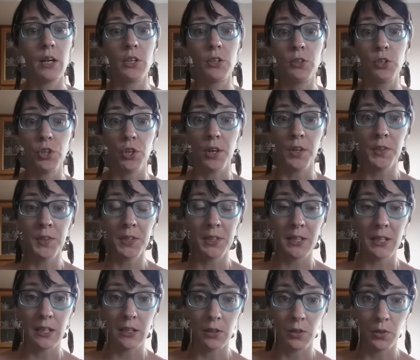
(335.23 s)

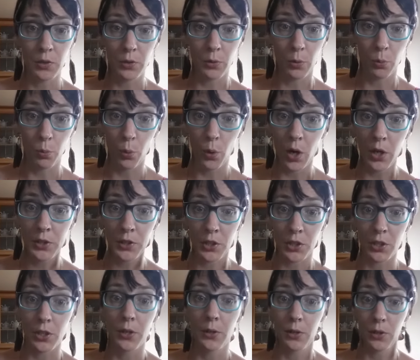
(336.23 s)
adjusting to
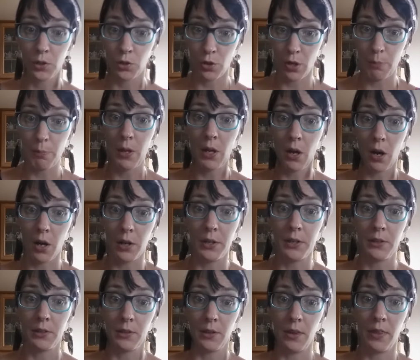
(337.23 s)
water dripping
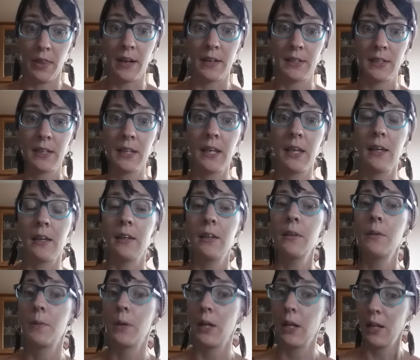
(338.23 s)
on their
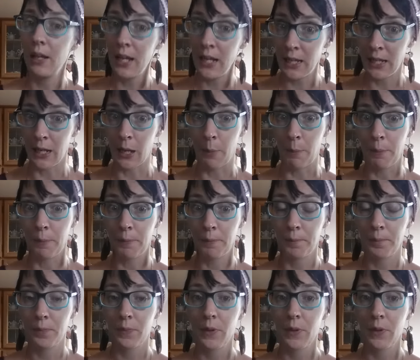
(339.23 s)
skin, let them.